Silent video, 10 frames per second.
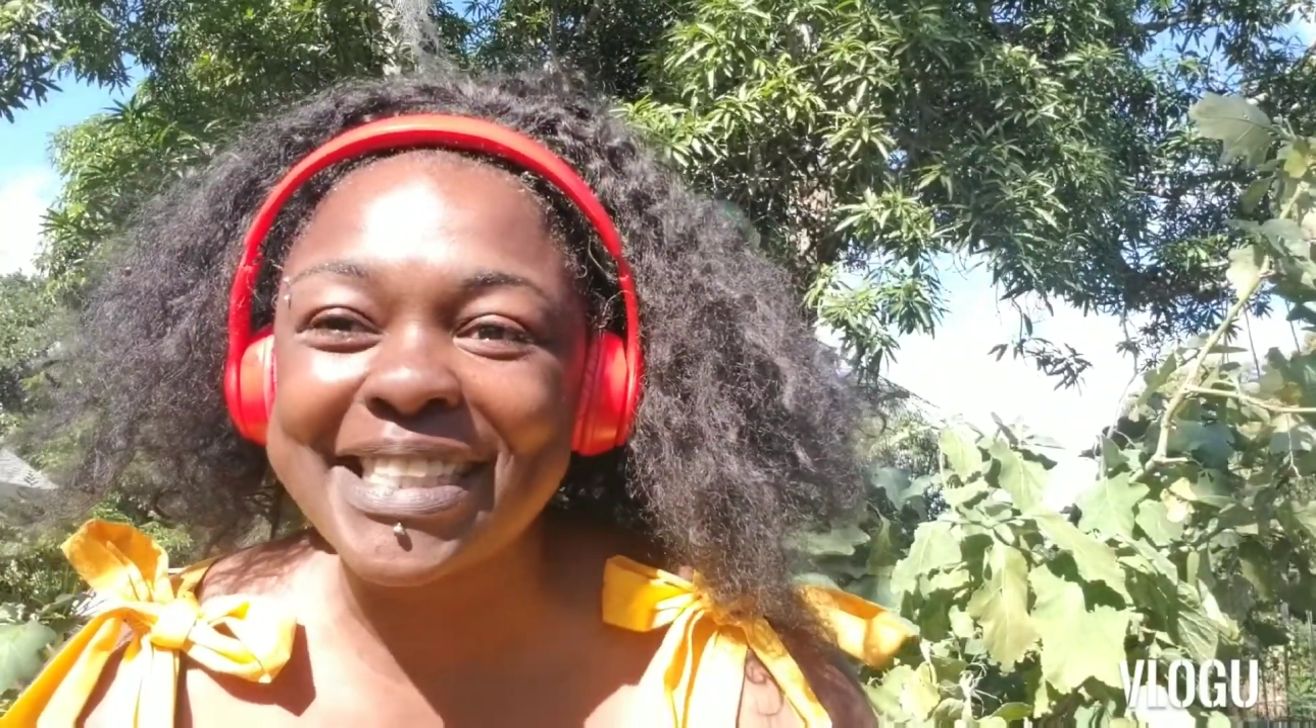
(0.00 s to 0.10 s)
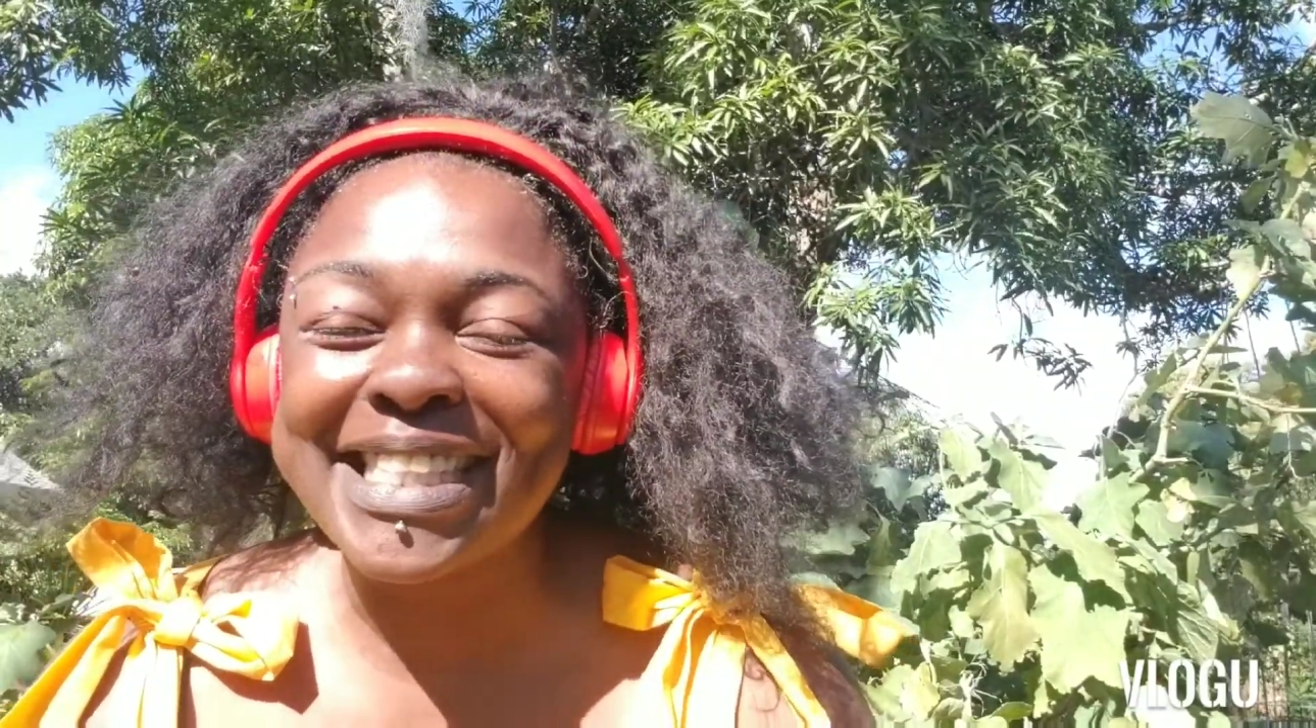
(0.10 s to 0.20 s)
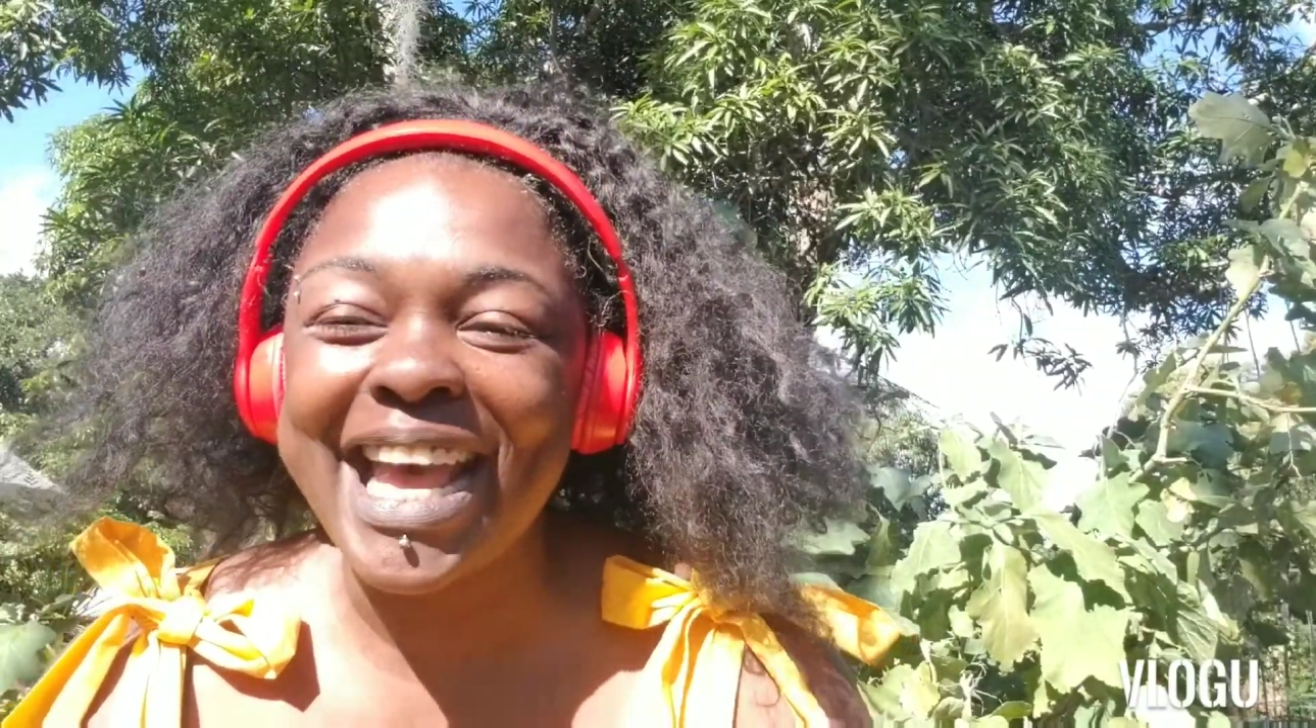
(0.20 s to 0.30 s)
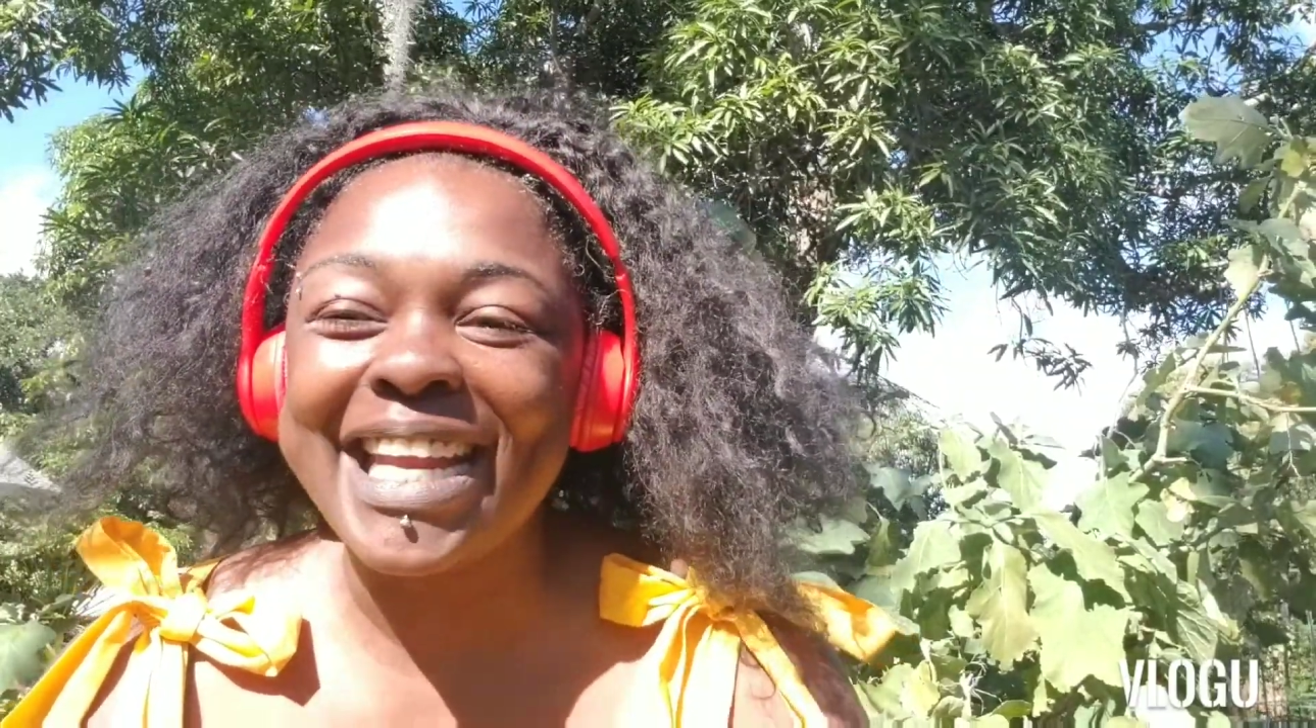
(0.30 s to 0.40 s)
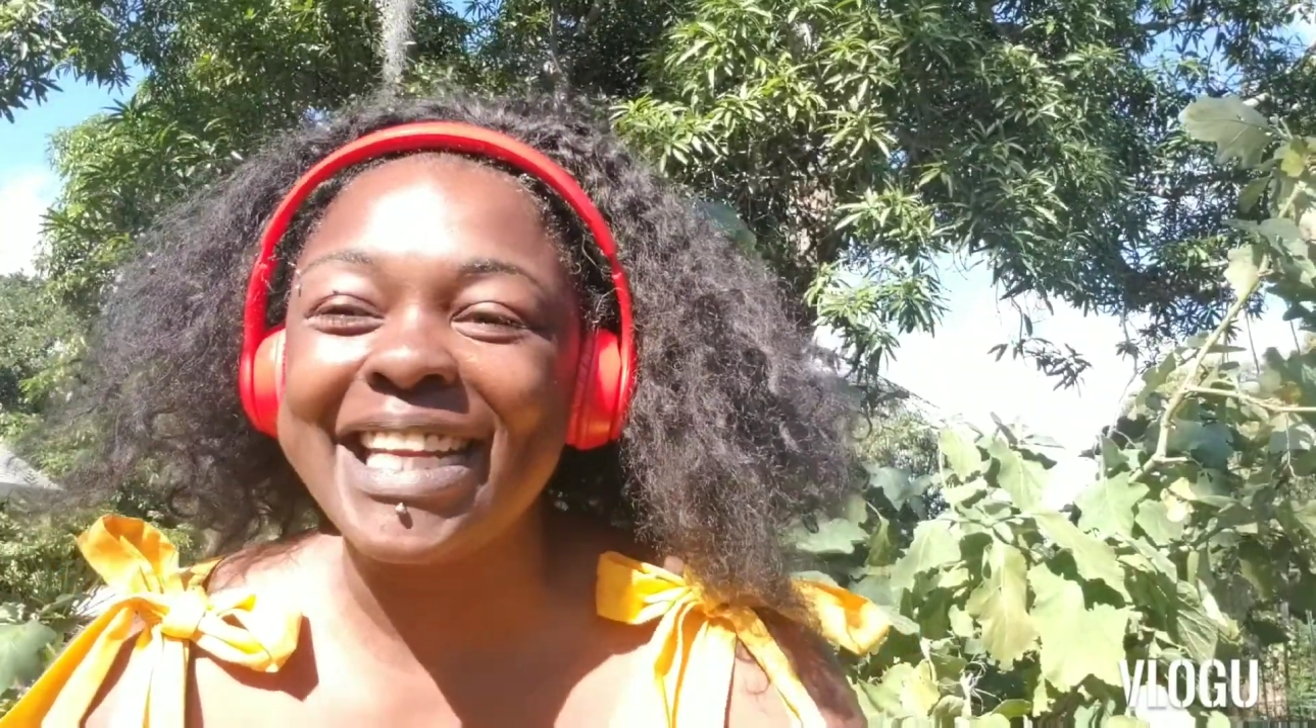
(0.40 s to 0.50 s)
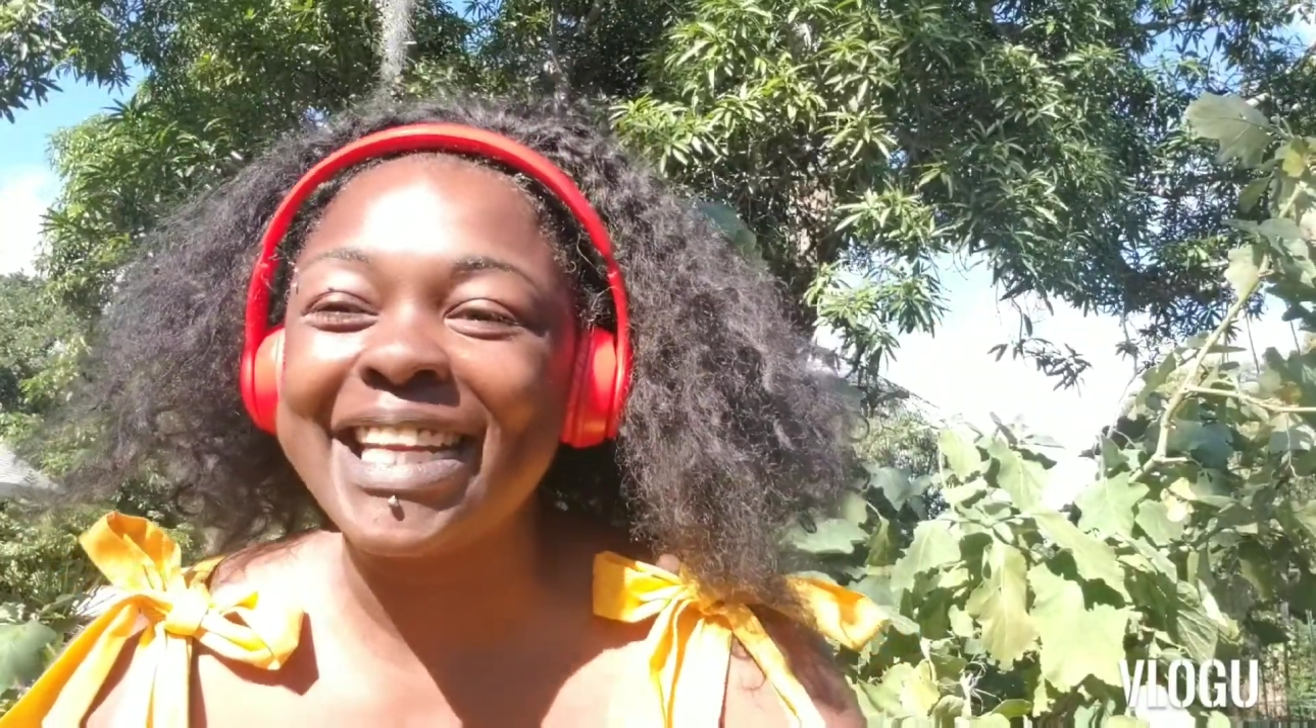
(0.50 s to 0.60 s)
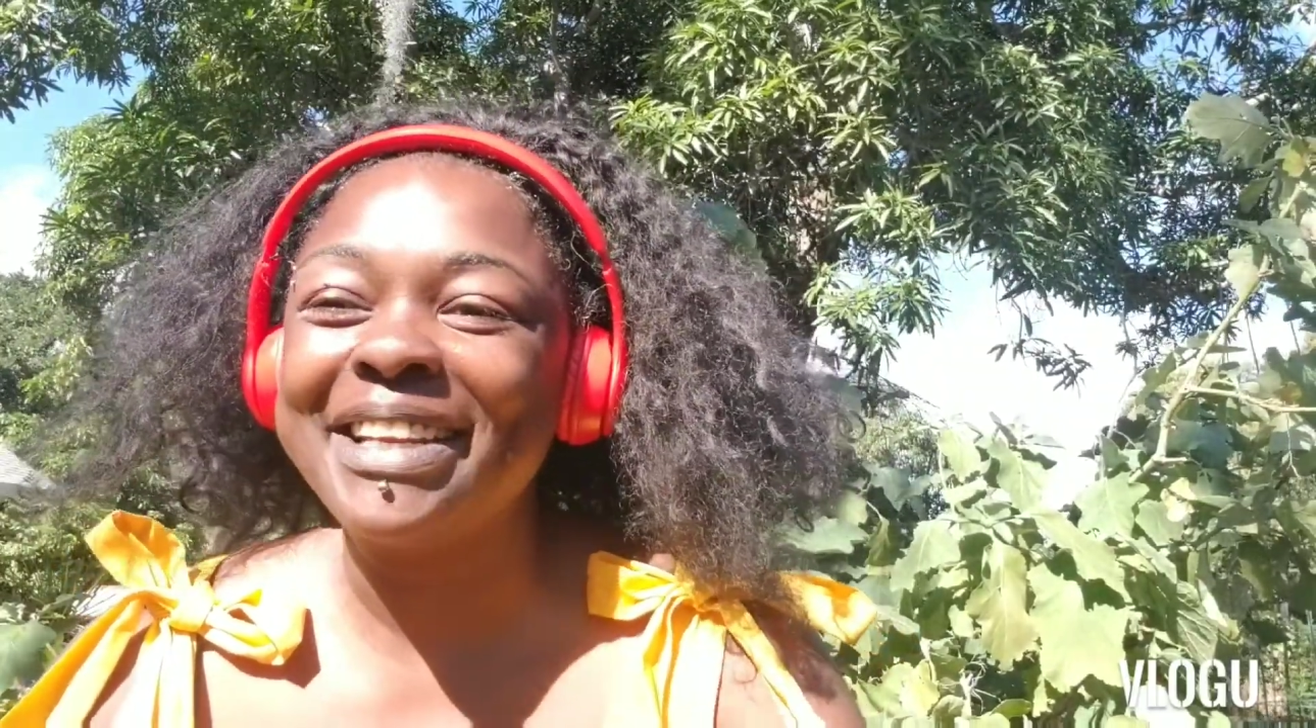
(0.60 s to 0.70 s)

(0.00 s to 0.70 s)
excited